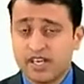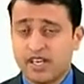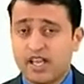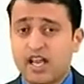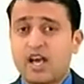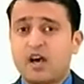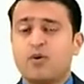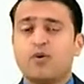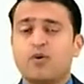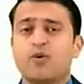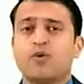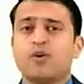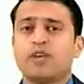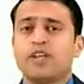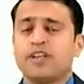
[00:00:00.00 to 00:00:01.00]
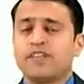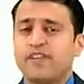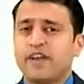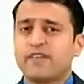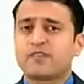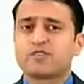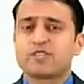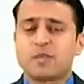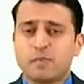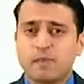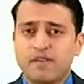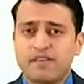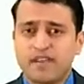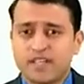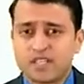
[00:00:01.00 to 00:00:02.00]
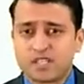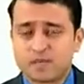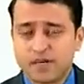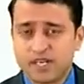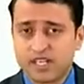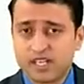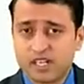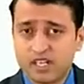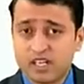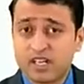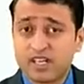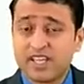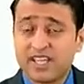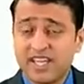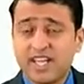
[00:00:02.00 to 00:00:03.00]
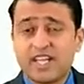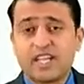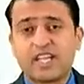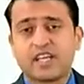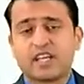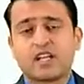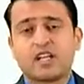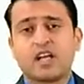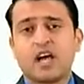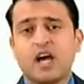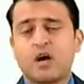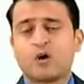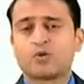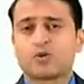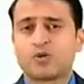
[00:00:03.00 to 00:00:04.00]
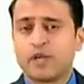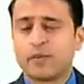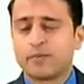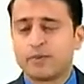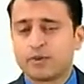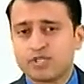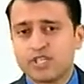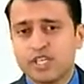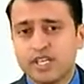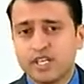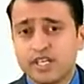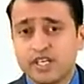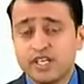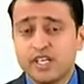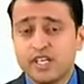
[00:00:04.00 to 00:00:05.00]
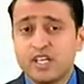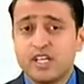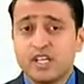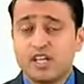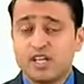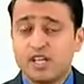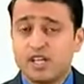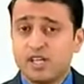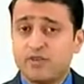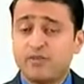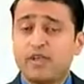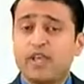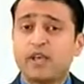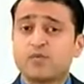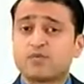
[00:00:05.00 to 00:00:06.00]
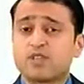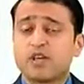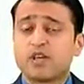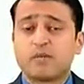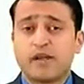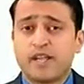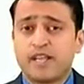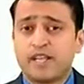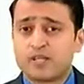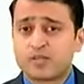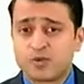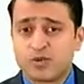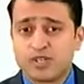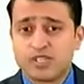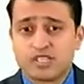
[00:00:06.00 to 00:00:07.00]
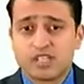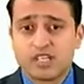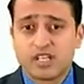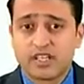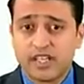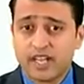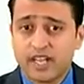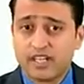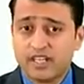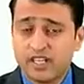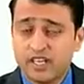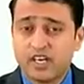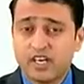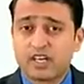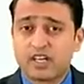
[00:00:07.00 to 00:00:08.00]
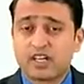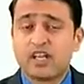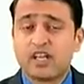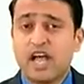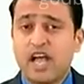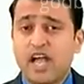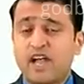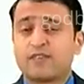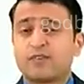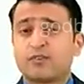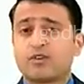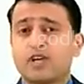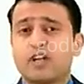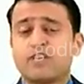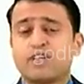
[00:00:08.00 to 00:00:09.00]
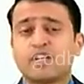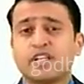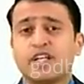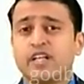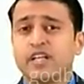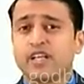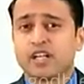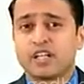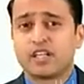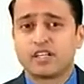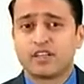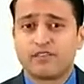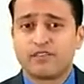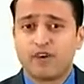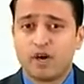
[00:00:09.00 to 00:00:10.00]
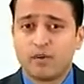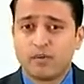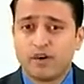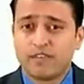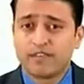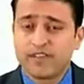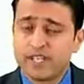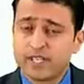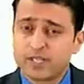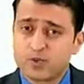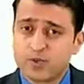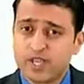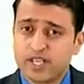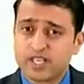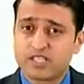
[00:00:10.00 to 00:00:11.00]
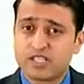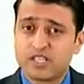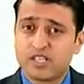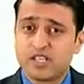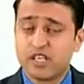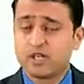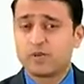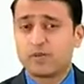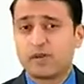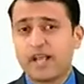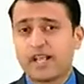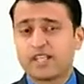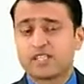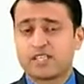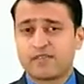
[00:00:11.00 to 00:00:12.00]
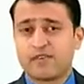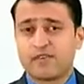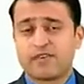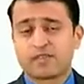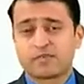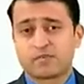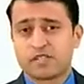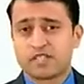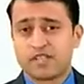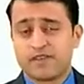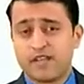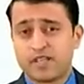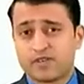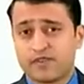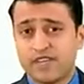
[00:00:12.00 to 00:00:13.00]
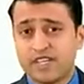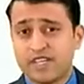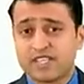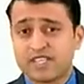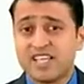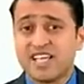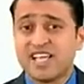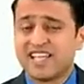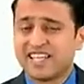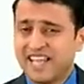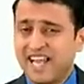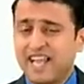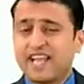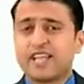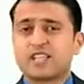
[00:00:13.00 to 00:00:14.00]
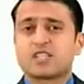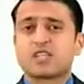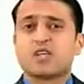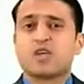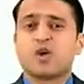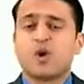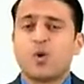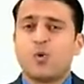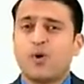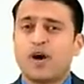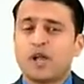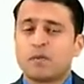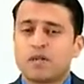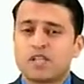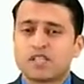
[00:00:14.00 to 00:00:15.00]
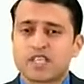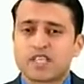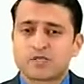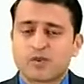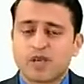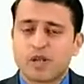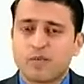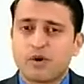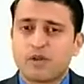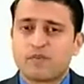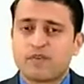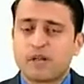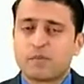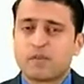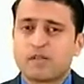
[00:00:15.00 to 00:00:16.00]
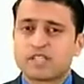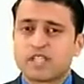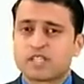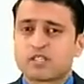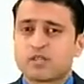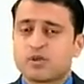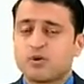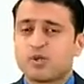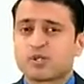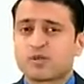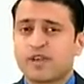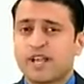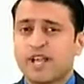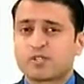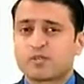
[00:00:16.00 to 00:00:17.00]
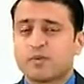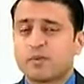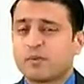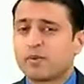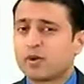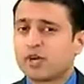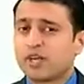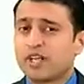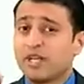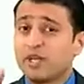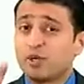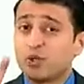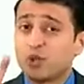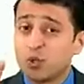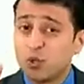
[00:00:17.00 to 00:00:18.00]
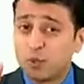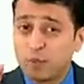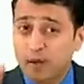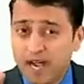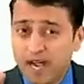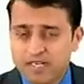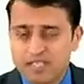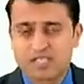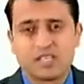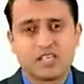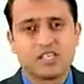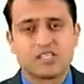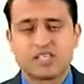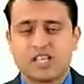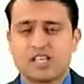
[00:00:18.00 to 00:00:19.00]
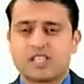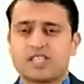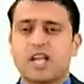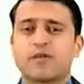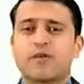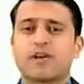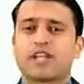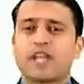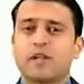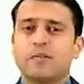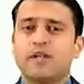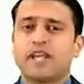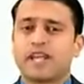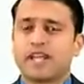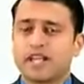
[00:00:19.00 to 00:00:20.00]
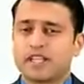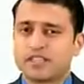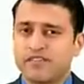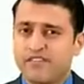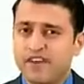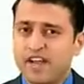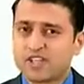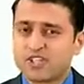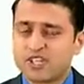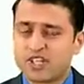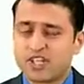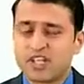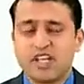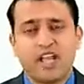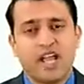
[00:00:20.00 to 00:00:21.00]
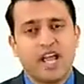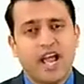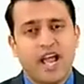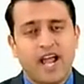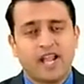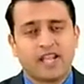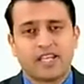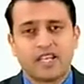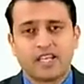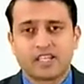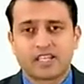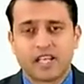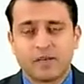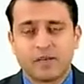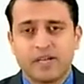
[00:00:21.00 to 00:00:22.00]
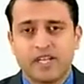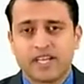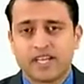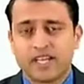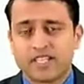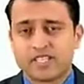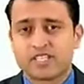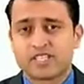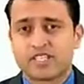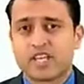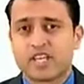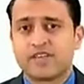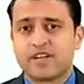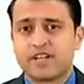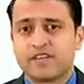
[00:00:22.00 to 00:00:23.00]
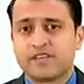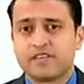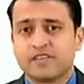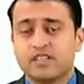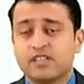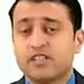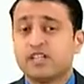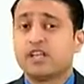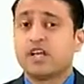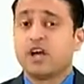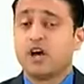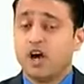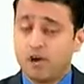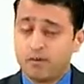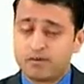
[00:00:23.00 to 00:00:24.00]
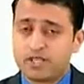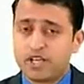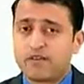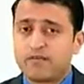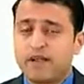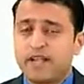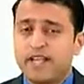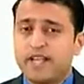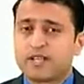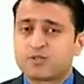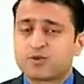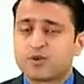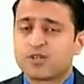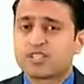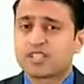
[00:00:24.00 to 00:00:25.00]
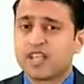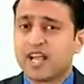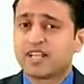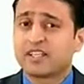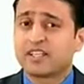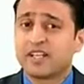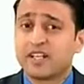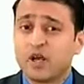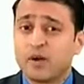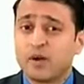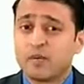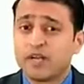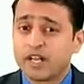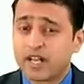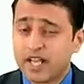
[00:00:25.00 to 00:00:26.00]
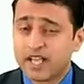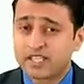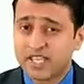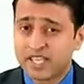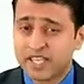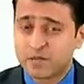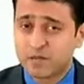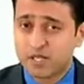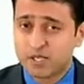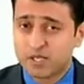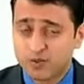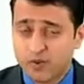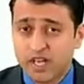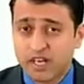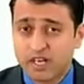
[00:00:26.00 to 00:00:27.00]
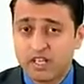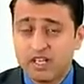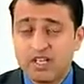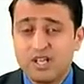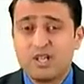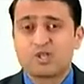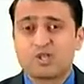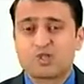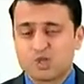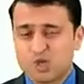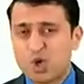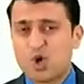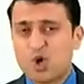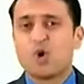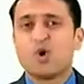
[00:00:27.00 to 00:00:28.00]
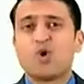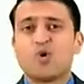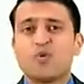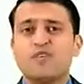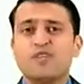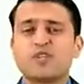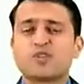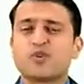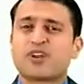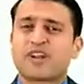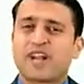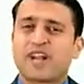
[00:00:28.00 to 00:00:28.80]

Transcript: Now, if I have to simplify this particular integral, how should I proceed? You may observe, my dear students, that here I have to convert the integral in the form of e raised to x into brackets f of x plus f dash of x. That is 1 plus x square upon 1 plus x the whole square has to be broken into two parts such that one can be taken as the function and the other can be taken as its derivative. Observe, my dear students, that the denominator has x plus 1. So, we should